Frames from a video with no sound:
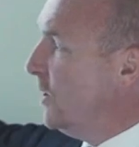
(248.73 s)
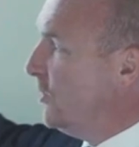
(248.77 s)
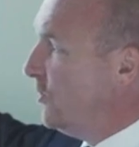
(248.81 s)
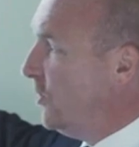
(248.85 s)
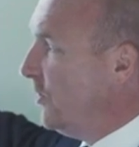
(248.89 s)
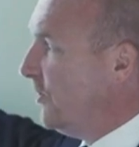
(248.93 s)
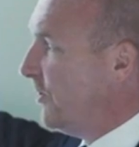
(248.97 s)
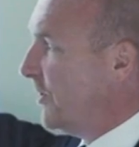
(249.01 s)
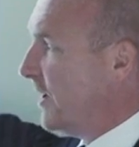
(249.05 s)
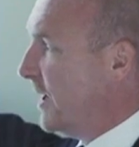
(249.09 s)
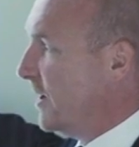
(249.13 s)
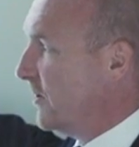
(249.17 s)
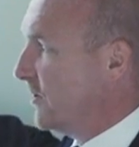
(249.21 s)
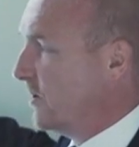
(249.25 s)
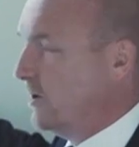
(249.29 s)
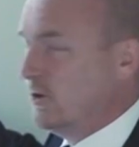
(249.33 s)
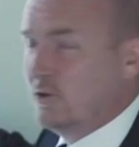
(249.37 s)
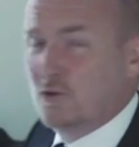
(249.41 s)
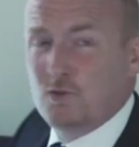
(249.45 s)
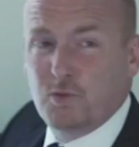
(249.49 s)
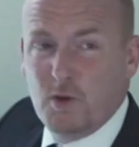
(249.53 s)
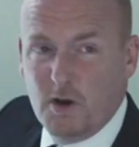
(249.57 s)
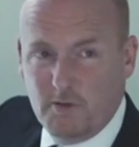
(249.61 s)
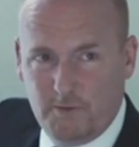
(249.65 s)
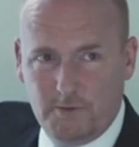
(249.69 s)

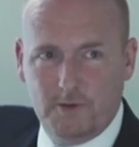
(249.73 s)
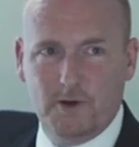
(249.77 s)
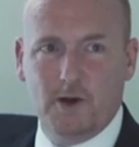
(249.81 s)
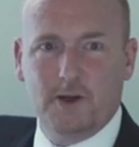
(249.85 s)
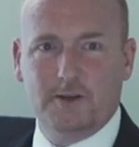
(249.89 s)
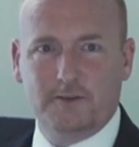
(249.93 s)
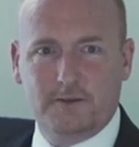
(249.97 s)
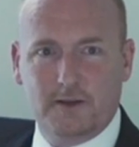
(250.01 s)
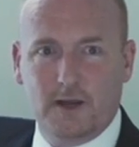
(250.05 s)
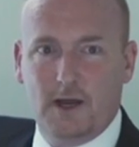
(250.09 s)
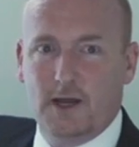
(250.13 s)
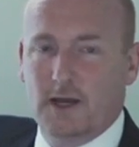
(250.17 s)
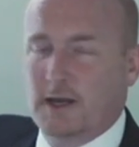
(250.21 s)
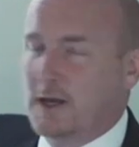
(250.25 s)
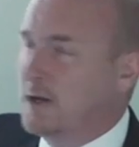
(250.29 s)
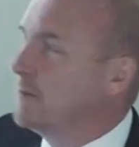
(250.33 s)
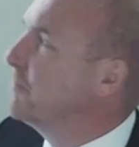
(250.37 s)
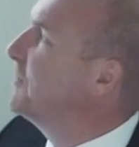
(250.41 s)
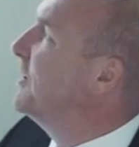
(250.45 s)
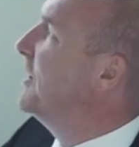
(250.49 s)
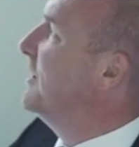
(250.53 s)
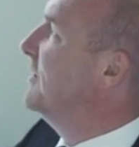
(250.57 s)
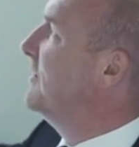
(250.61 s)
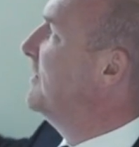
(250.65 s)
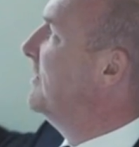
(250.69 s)
2012, I'm not entirely
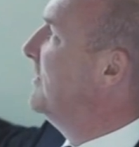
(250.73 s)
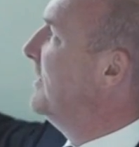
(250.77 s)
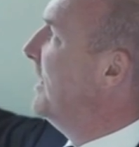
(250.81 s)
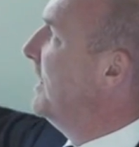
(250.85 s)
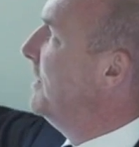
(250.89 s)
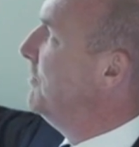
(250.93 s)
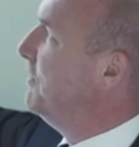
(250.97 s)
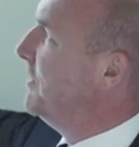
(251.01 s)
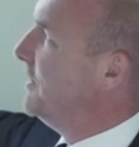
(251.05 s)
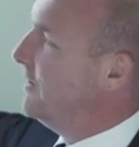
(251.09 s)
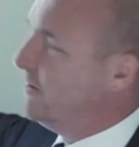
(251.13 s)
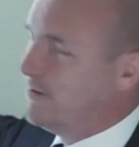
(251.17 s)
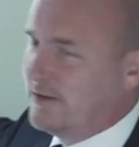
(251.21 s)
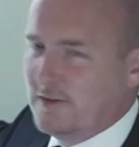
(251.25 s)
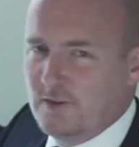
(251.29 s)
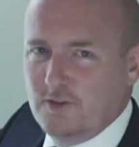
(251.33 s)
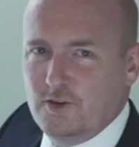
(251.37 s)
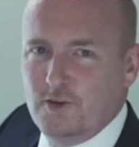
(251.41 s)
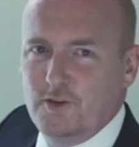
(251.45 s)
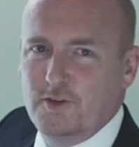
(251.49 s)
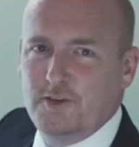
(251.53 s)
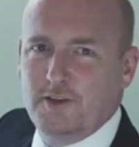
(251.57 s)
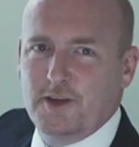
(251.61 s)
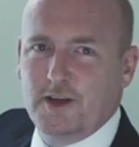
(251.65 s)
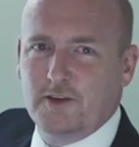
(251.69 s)
up to it today, but this is
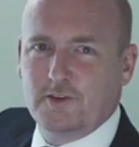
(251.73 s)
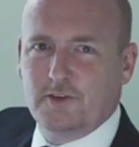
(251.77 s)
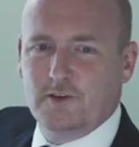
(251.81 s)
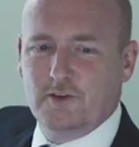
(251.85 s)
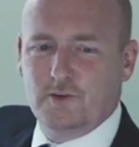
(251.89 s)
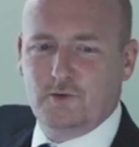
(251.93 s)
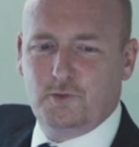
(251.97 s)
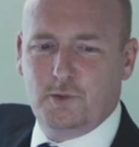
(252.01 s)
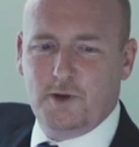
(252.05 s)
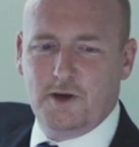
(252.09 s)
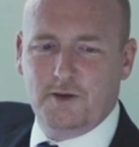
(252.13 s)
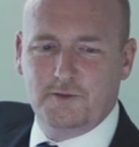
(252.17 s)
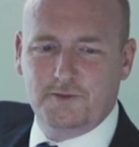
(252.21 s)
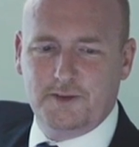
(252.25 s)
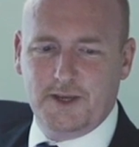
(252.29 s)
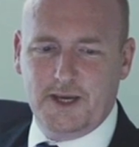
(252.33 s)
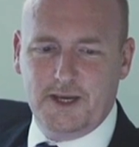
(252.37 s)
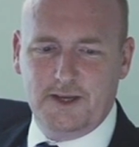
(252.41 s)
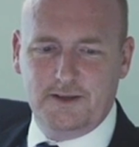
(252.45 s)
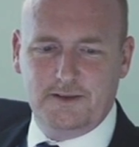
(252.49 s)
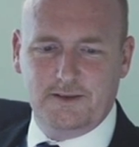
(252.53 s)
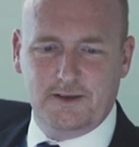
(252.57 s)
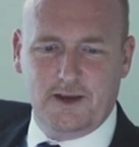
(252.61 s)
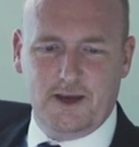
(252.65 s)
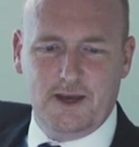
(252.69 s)
2012
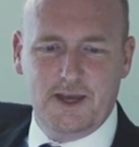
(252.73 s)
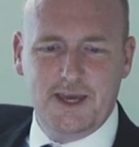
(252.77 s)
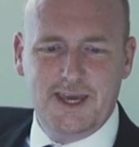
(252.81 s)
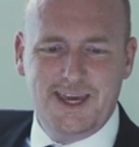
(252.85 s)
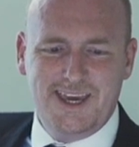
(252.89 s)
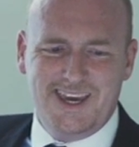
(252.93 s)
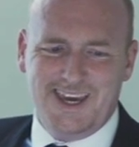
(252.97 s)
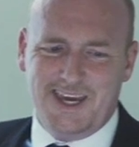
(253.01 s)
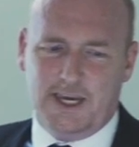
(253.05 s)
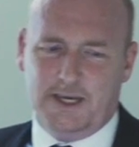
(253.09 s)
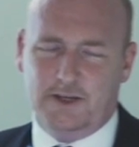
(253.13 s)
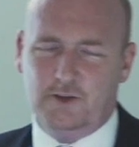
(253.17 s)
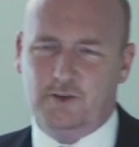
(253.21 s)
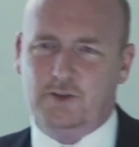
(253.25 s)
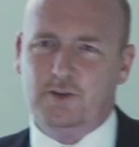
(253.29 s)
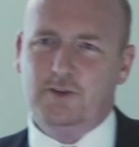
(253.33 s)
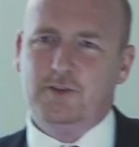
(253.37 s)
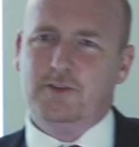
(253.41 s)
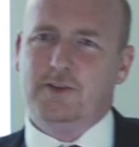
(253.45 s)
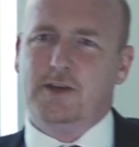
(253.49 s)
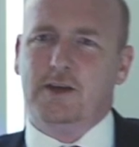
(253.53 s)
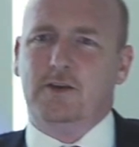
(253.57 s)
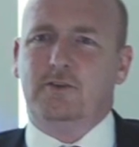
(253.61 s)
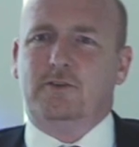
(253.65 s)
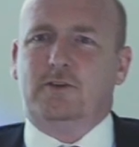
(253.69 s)
data. In
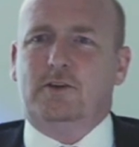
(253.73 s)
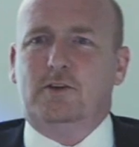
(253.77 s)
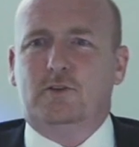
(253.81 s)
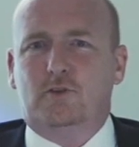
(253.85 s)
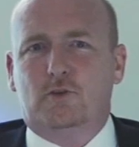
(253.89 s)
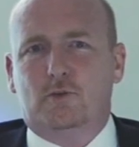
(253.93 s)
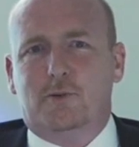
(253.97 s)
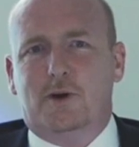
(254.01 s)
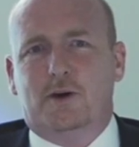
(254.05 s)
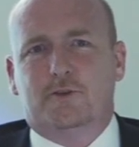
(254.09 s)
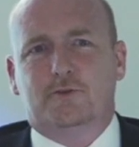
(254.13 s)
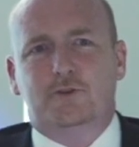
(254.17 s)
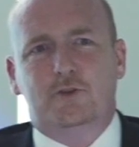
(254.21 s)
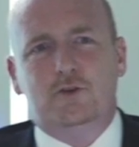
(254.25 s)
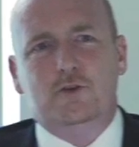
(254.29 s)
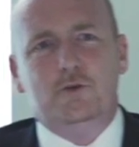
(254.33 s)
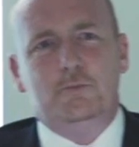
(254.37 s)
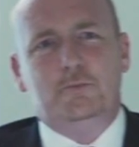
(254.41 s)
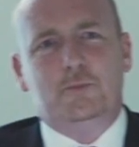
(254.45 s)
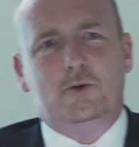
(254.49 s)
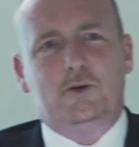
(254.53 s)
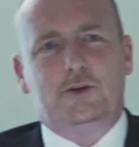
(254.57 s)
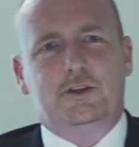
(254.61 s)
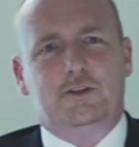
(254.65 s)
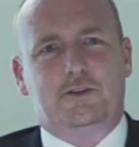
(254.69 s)
2012,
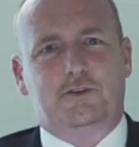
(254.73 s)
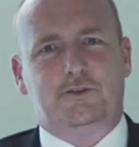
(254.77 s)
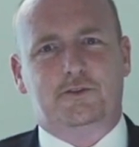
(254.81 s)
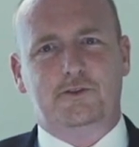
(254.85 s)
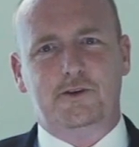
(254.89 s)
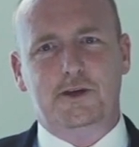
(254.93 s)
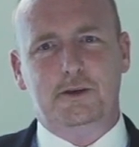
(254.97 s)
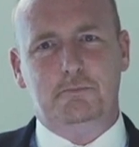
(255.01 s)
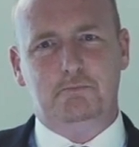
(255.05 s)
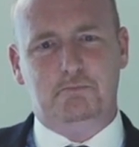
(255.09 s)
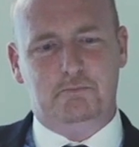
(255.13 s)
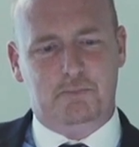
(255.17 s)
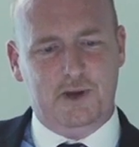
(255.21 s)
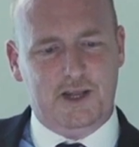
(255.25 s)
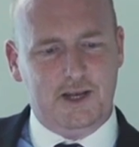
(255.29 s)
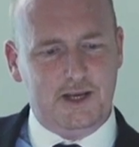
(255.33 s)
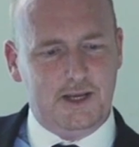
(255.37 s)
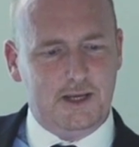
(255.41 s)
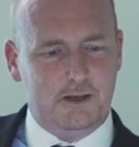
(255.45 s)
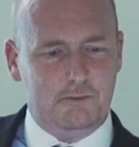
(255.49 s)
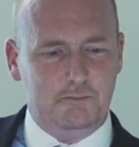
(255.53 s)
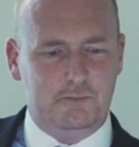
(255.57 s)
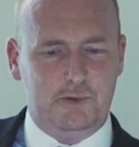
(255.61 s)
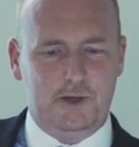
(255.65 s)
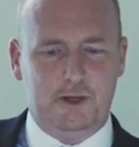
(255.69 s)
2.3
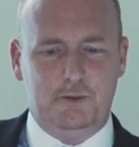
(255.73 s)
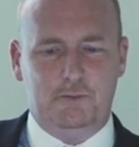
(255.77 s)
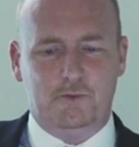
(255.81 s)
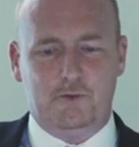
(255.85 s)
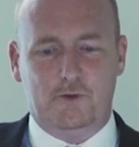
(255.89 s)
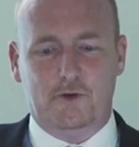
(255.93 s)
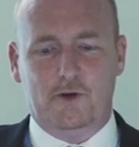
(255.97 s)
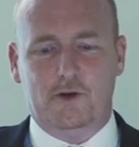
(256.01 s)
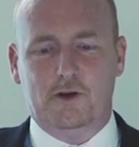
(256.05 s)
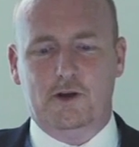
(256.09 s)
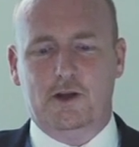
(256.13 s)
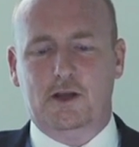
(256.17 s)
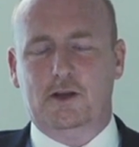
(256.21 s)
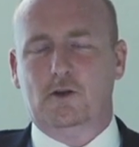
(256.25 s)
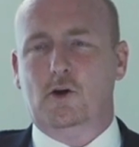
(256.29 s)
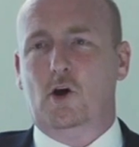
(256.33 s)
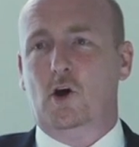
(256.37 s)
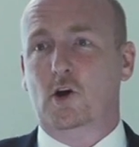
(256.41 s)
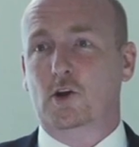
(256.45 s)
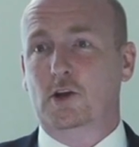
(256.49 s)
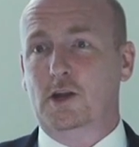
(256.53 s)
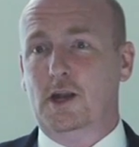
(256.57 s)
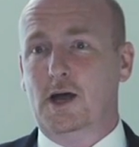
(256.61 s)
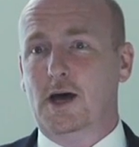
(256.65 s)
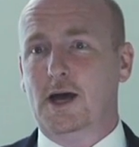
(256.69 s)
billion people are
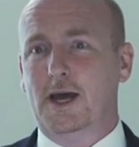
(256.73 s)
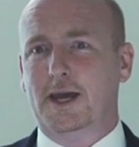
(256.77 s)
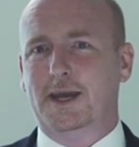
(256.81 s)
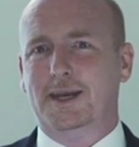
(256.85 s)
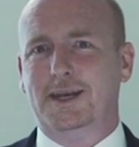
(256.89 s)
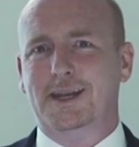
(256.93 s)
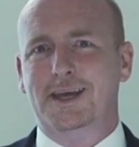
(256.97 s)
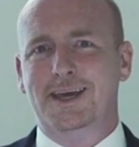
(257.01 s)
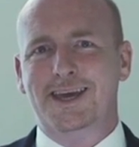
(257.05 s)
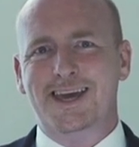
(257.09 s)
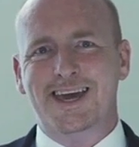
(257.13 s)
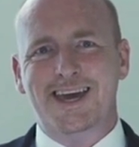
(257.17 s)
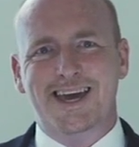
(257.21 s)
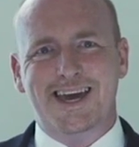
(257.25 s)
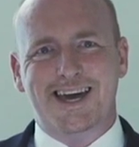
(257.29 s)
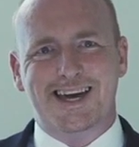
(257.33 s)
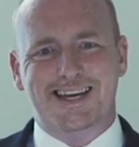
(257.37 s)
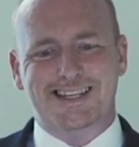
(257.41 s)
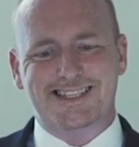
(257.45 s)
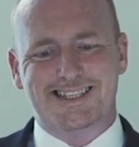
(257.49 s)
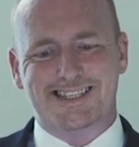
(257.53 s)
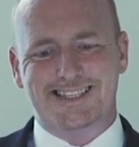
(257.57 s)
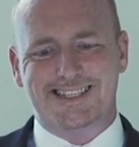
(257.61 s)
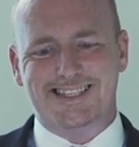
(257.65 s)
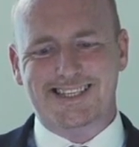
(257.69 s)
online,
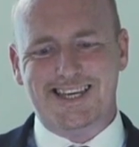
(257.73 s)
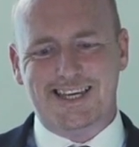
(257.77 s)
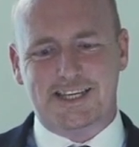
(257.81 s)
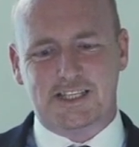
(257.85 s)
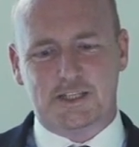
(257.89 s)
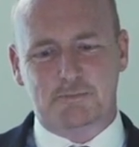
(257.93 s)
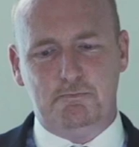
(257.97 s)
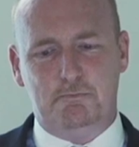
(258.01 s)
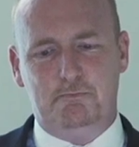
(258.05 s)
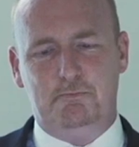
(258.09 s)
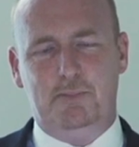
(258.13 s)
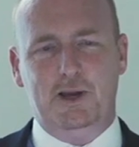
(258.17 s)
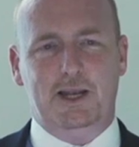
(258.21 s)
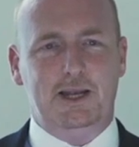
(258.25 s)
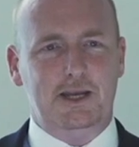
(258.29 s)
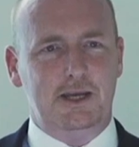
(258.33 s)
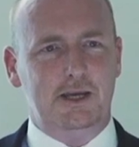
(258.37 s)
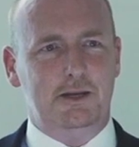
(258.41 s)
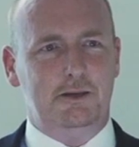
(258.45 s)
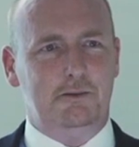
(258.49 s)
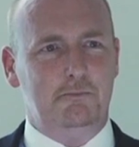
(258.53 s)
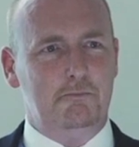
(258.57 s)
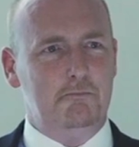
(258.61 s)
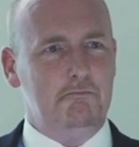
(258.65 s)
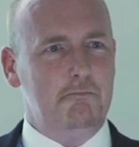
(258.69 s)
and 6
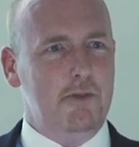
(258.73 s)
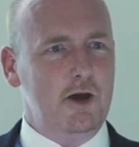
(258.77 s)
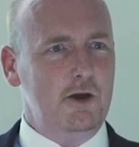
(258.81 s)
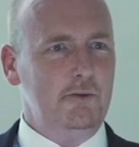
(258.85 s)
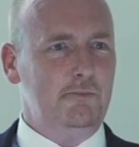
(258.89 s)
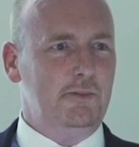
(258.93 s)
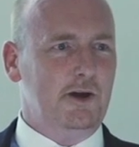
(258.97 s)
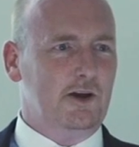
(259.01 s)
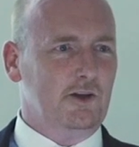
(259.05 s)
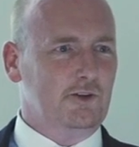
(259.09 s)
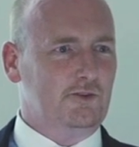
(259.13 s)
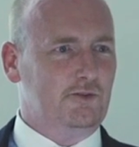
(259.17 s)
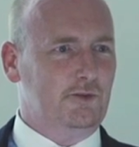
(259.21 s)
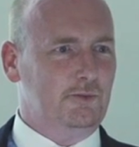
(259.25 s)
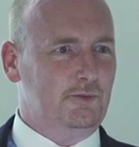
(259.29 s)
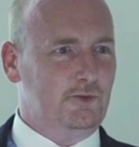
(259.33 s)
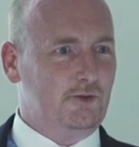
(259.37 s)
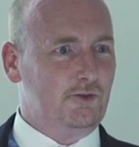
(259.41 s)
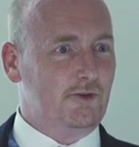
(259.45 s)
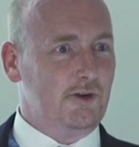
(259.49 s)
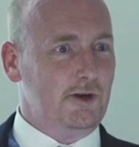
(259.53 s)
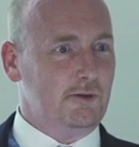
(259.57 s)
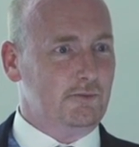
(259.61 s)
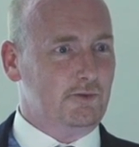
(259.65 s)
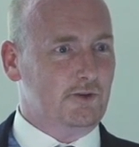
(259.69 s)
billion mobile
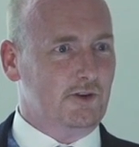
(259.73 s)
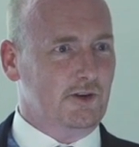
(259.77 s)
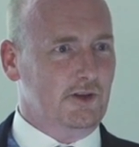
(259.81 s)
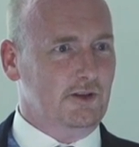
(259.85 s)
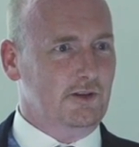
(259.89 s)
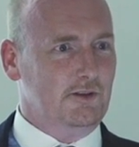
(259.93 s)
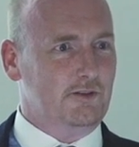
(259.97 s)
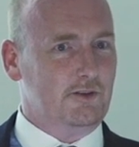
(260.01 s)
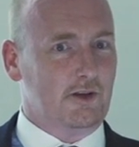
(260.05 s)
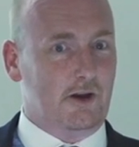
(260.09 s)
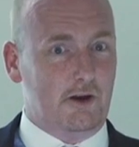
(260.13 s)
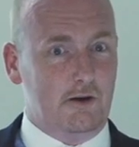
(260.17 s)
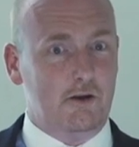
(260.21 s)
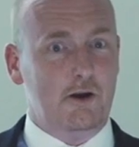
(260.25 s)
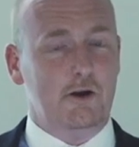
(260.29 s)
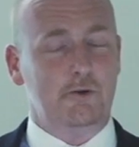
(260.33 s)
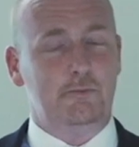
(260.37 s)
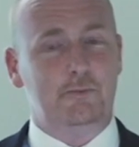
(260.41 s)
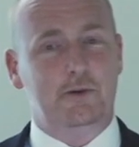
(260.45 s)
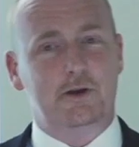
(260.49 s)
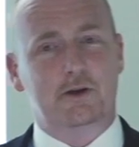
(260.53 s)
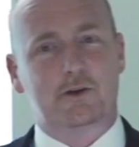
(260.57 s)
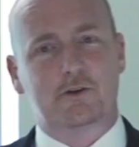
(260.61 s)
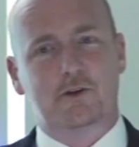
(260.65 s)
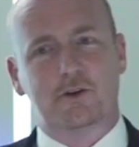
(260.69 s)
subscriptions are
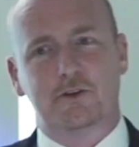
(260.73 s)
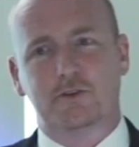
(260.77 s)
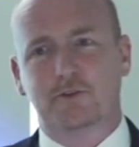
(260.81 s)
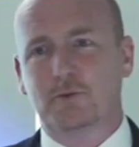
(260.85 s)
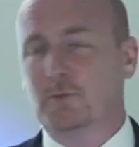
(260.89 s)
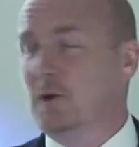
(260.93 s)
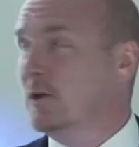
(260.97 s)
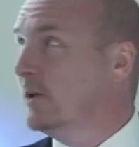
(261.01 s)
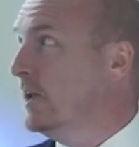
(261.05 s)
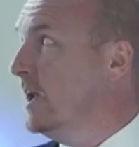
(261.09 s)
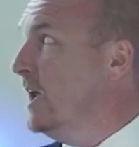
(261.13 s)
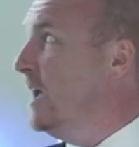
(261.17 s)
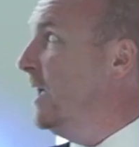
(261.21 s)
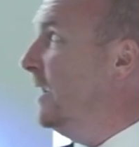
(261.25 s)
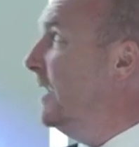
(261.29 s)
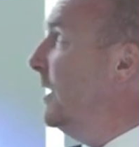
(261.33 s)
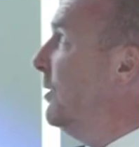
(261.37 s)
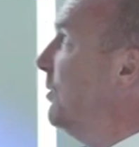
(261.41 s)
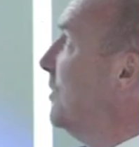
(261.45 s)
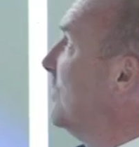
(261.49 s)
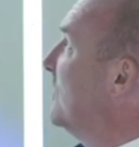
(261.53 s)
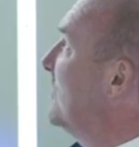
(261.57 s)
open across the world. Now